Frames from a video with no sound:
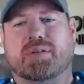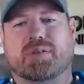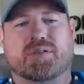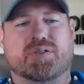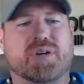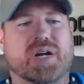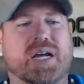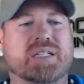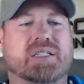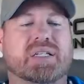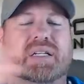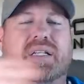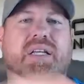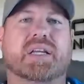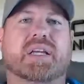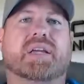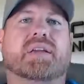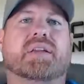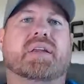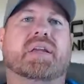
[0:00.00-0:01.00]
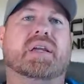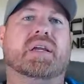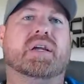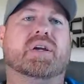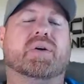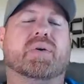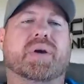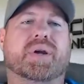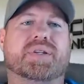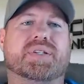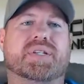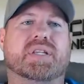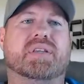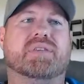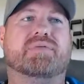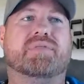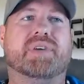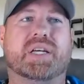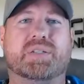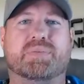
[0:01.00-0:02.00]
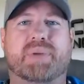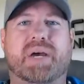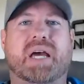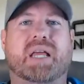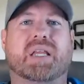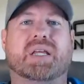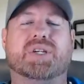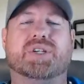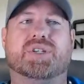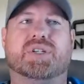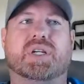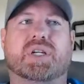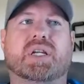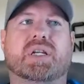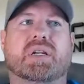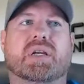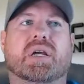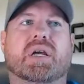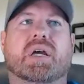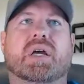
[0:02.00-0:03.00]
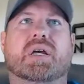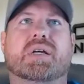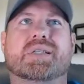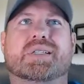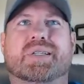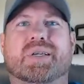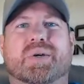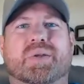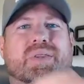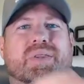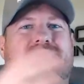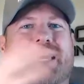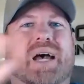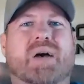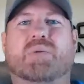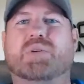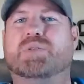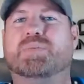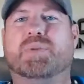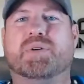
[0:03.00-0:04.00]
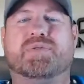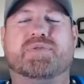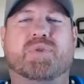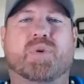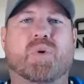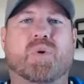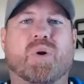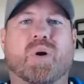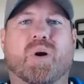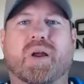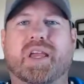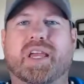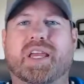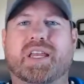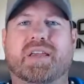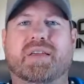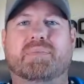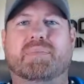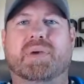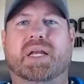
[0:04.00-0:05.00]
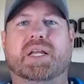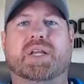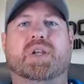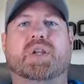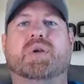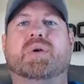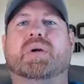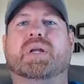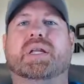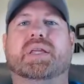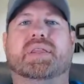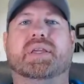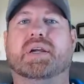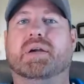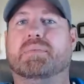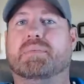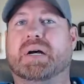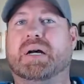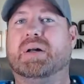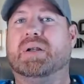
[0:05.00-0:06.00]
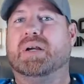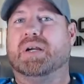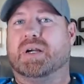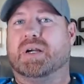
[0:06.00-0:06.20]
drastically increasing the Fed's balance sheet. So that was before anybody knew anything about a